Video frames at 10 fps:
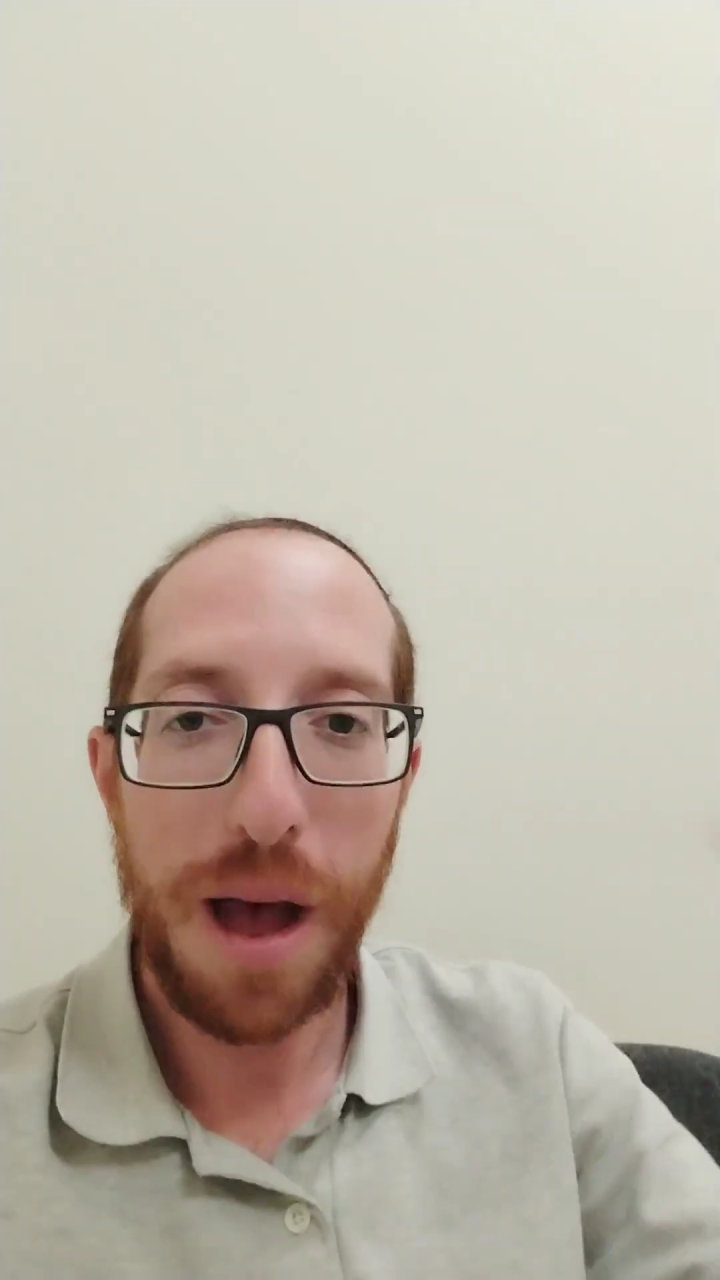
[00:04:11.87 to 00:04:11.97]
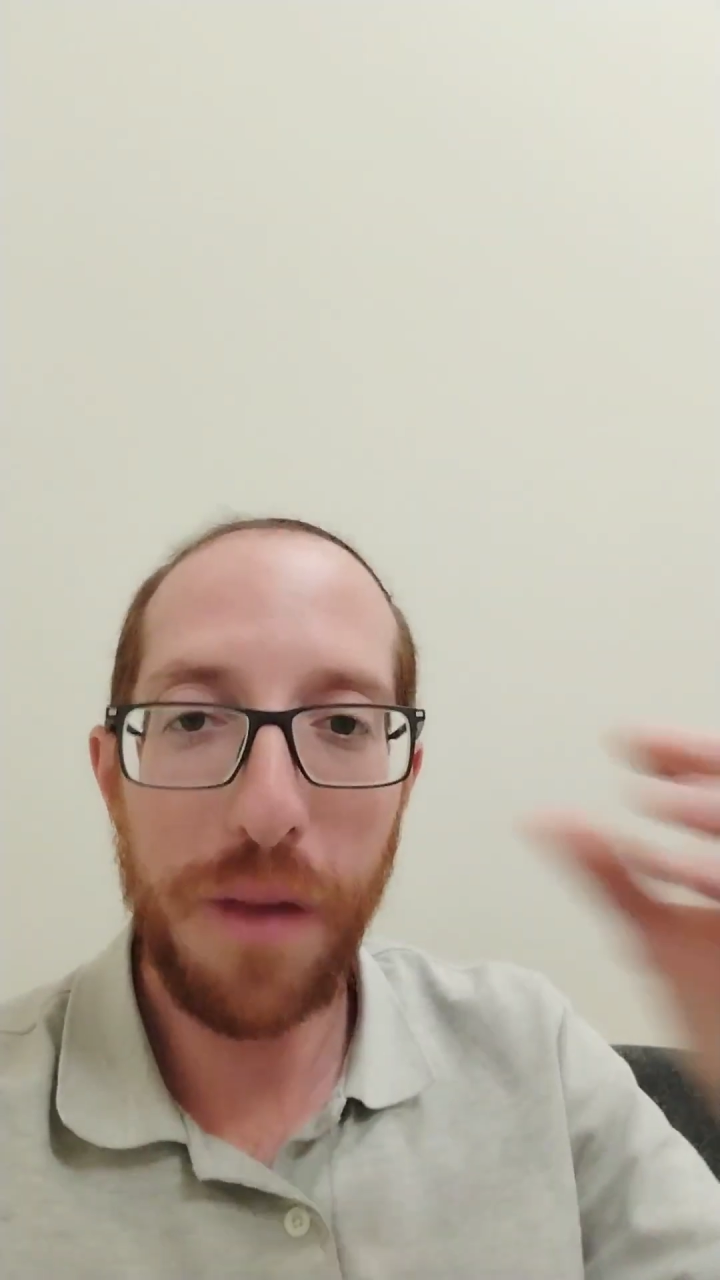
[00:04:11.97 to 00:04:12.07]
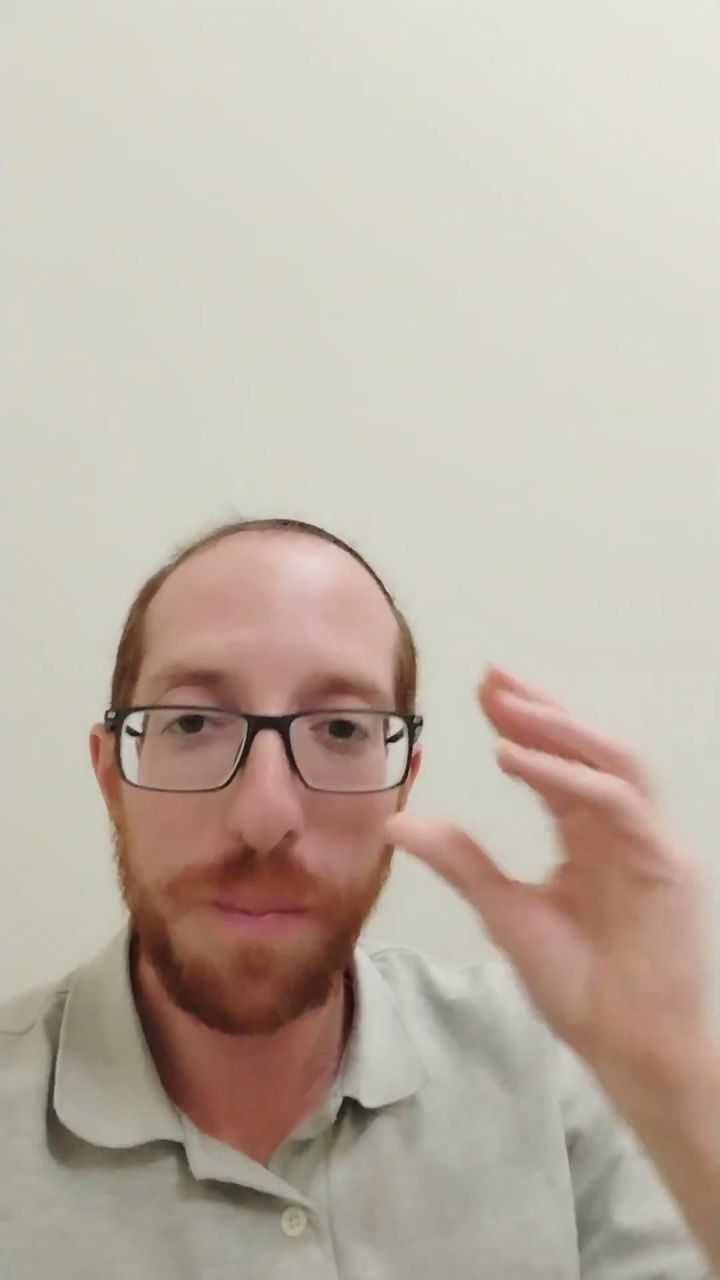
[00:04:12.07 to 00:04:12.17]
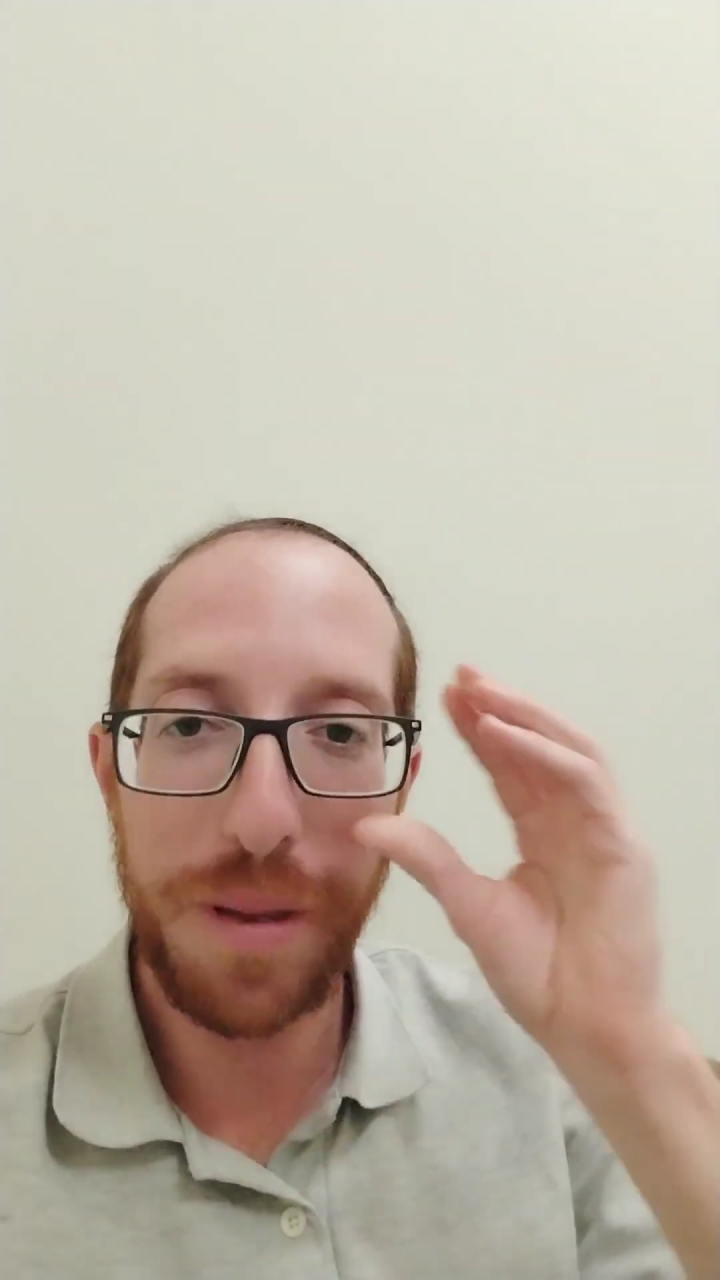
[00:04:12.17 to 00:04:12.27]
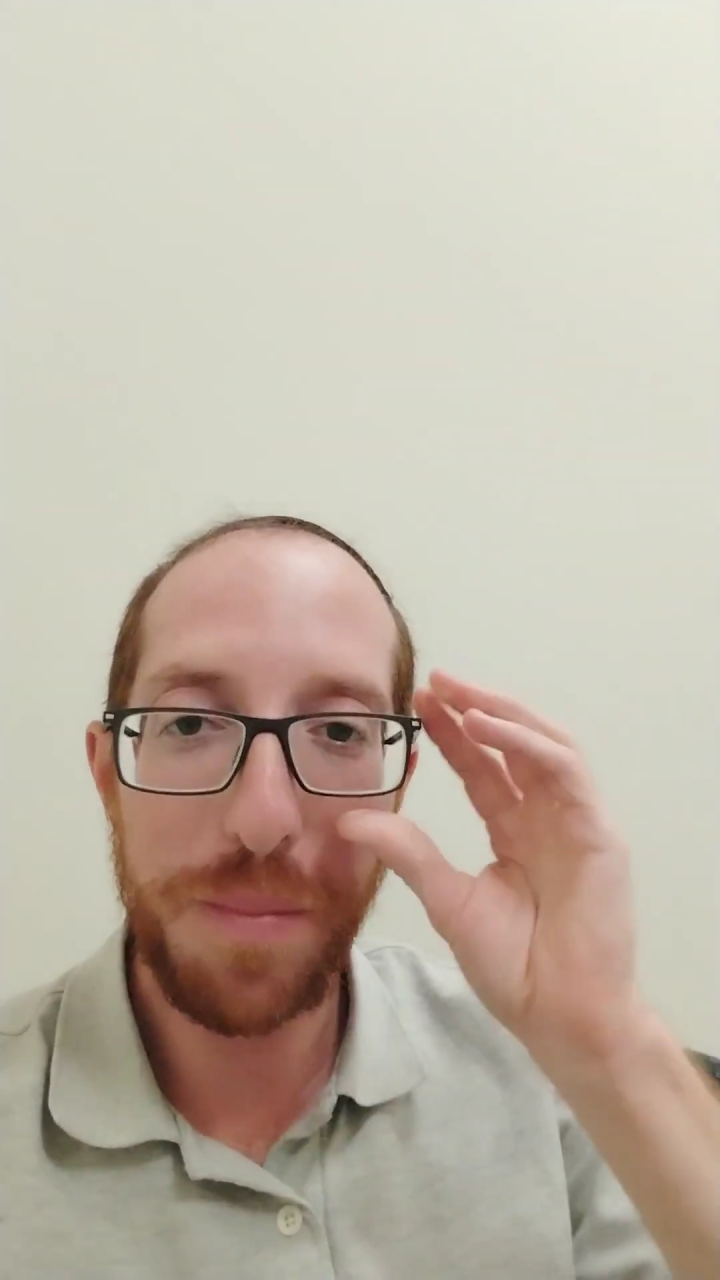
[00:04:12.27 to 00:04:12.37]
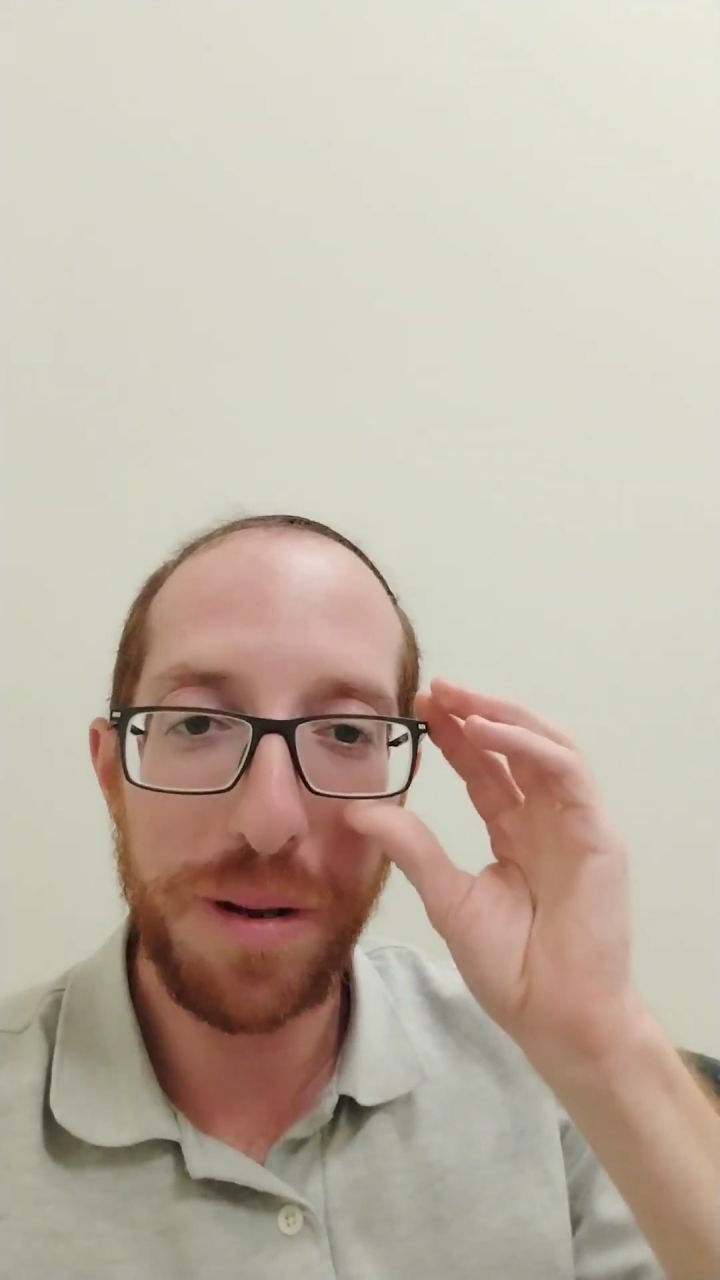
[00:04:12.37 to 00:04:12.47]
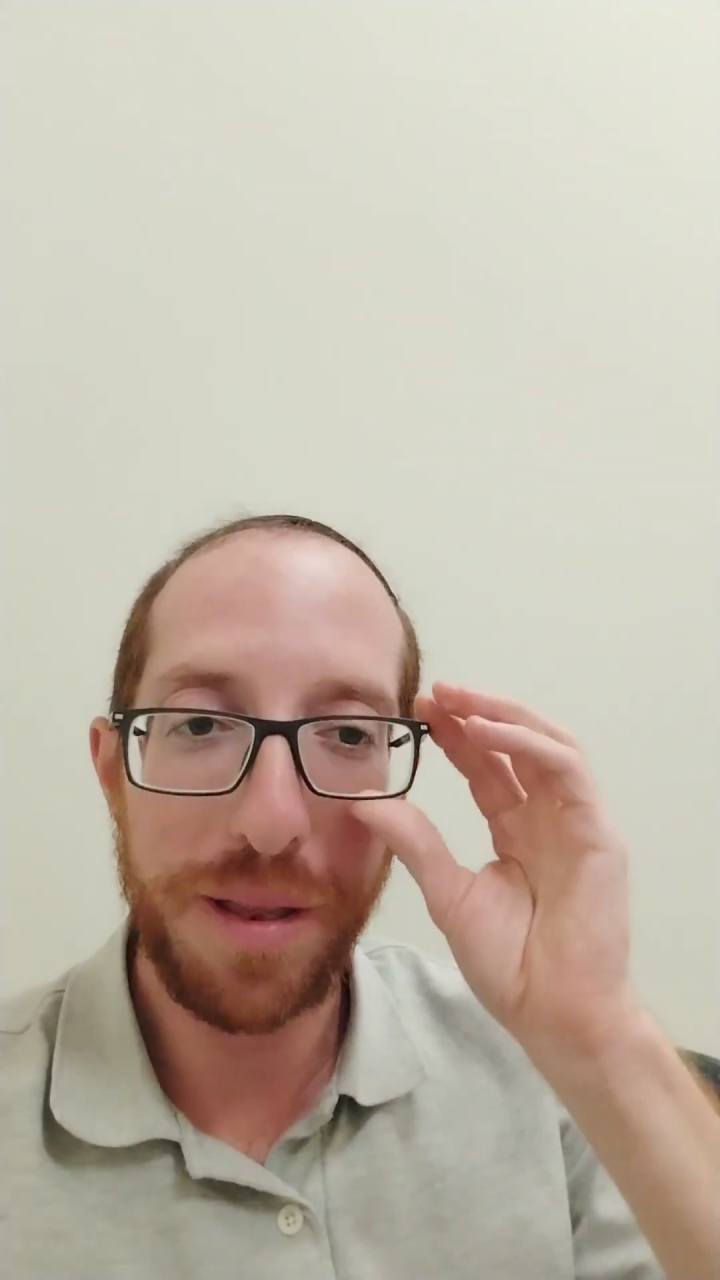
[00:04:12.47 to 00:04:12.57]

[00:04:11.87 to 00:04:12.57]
other people